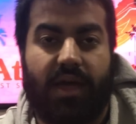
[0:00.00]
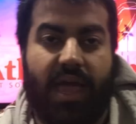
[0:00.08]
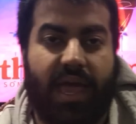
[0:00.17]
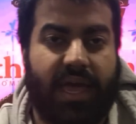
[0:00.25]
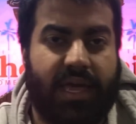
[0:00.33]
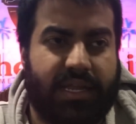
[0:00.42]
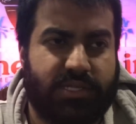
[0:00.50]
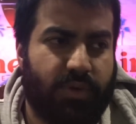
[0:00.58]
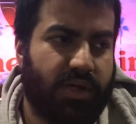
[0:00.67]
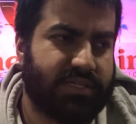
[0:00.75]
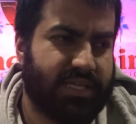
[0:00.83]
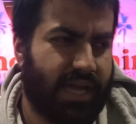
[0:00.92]
and as
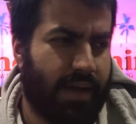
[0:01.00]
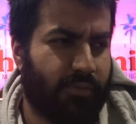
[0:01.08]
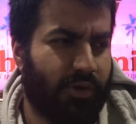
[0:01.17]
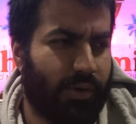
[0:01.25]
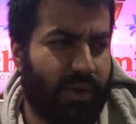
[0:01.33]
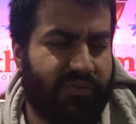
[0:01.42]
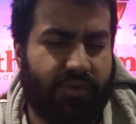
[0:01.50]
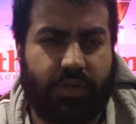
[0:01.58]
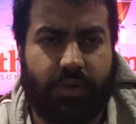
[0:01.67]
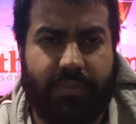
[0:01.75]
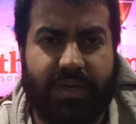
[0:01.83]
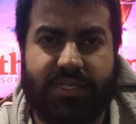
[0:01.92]
well as I'm going away for a
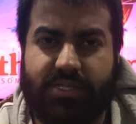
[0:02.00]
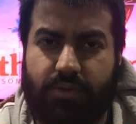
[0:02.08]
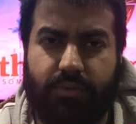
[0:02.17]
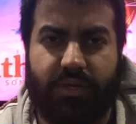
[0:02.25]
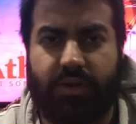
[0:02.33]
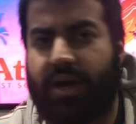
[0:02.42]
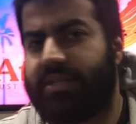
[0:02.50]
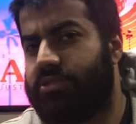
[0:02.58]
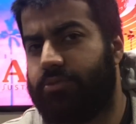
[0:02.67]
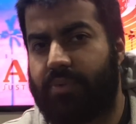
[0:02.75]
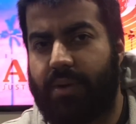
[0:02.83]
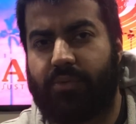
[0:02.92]
little bit, so I had to
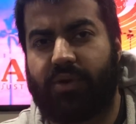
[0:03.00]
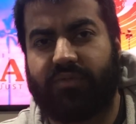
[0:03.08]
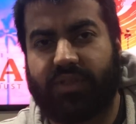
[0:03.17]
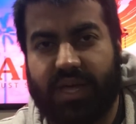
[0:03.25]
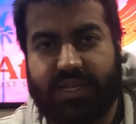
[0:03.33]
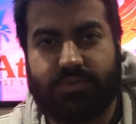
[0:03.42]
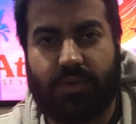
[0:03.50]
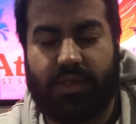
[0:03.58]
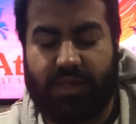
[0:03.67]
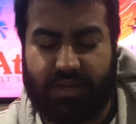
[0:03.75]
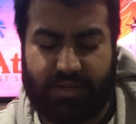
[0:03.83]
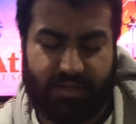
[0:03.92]
do prep work for that as
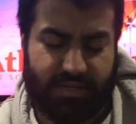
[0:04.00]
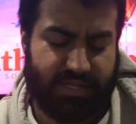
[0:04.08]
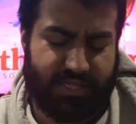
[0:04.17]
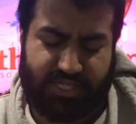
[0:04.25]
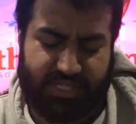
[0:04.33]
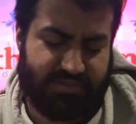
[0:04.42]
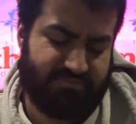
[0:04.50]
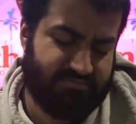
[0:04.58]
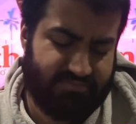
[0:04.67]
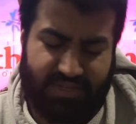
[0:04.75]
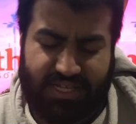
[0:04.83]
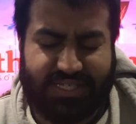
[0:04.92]
well, and it's just
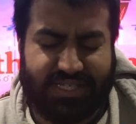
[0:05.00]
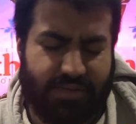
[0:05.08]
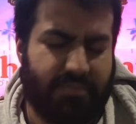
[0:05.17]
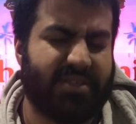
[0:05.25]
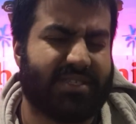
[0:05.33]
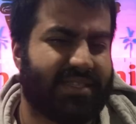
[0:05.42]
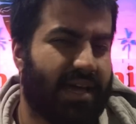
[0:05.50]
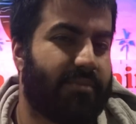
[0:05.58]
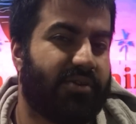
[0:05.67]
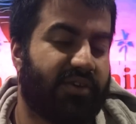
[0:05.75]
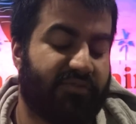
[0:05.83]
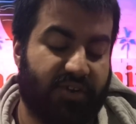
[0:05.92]
a busy time
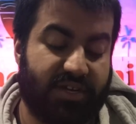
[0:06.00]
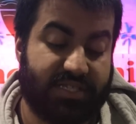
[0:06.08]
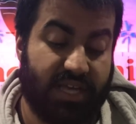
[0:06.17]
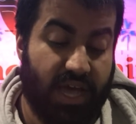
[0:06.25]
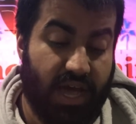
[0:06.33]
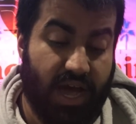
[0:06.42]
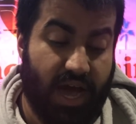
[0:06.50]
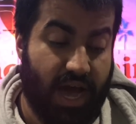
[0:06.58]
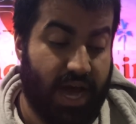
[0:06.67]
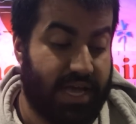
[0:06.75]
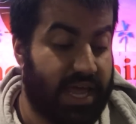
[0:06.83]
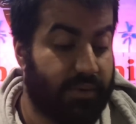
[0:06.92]
of year for us.
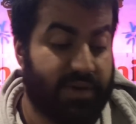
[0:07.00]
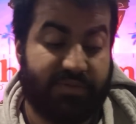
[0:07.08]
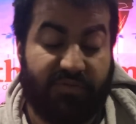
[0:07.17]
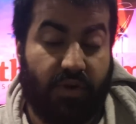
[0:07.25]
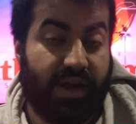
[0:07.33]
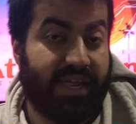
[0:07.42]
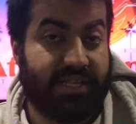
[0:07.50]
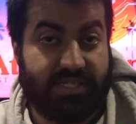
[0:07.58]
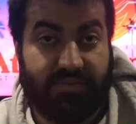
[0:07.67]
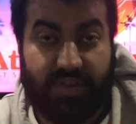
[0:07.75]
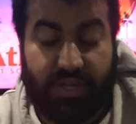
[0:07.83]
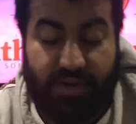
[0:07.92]
Anyways, before I get into
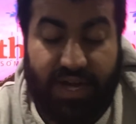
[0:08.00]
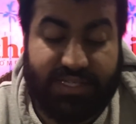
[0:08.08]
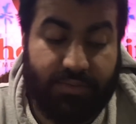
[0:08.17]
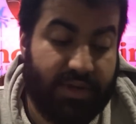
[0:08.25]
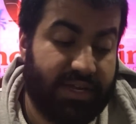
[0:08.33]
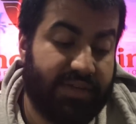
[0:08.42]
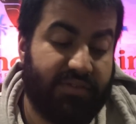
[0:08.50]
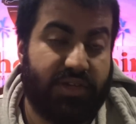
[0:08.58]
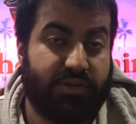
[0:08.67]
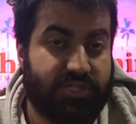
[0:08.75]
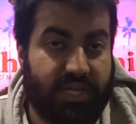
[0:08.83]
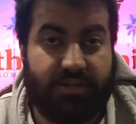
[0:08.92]
the video, guys, I want to give a
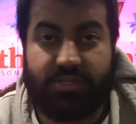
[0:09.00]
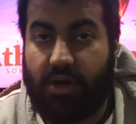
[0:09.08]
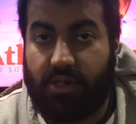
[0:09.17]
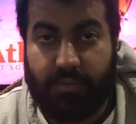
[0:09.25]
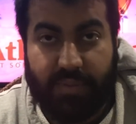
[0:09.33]
huge shout out to all our